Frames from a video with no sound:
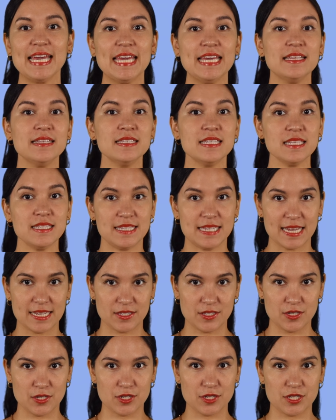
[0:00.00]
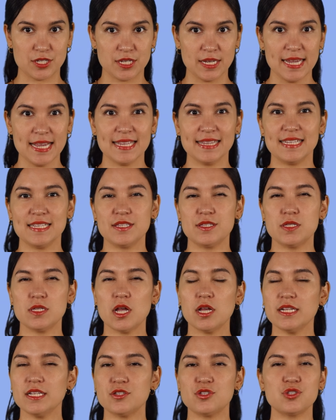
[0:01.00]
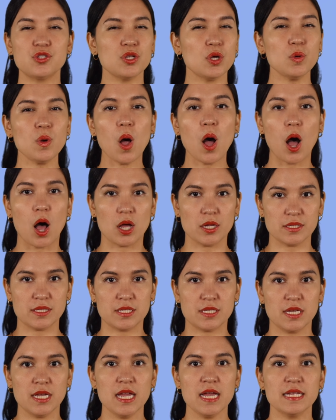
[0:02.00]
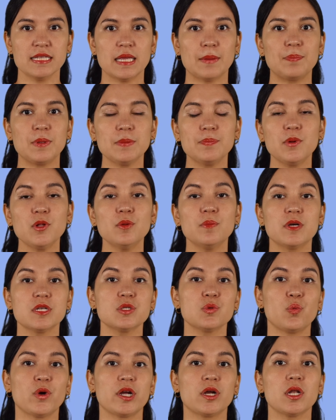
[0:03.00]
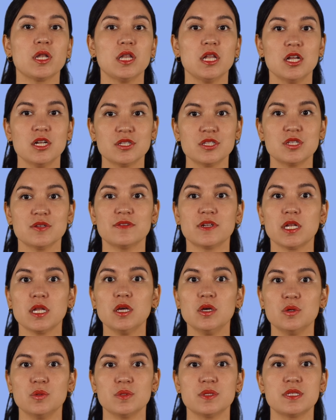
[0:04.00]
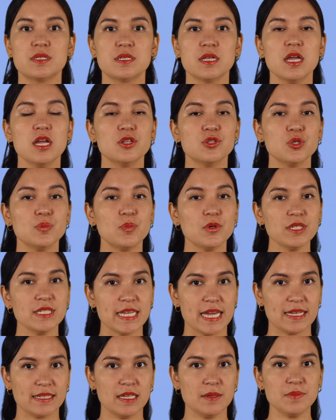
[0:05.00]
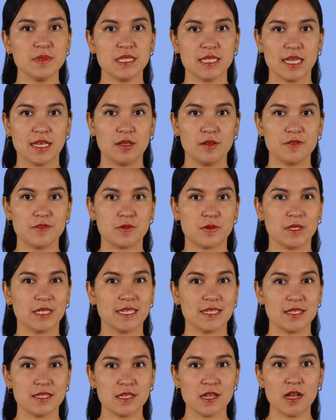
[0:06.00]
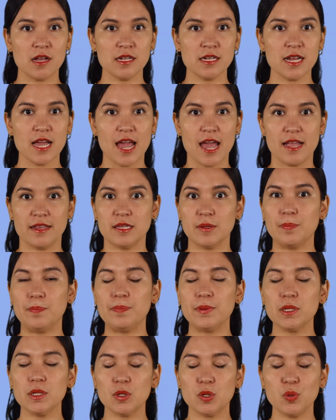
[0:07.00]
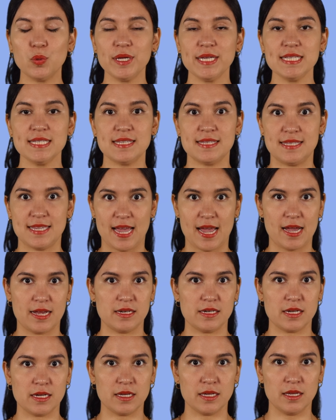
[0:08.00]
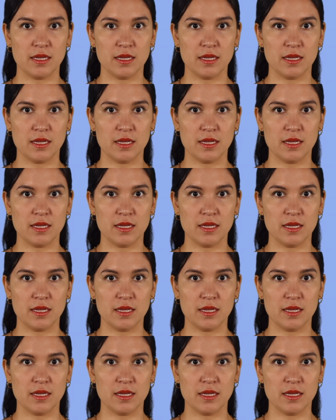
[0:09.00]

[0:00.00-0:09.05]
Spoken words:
in the desert, the sun is so hot that people must wear lots of clothes to protect themselves from the sun and the blowing sand.